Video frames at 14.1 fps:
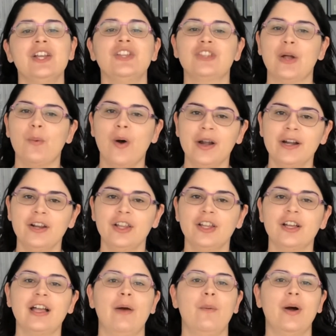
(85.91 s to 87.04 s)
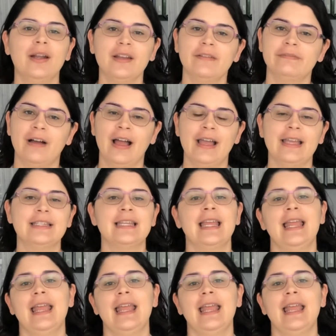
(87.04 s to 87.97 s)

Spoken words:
So I wanted to find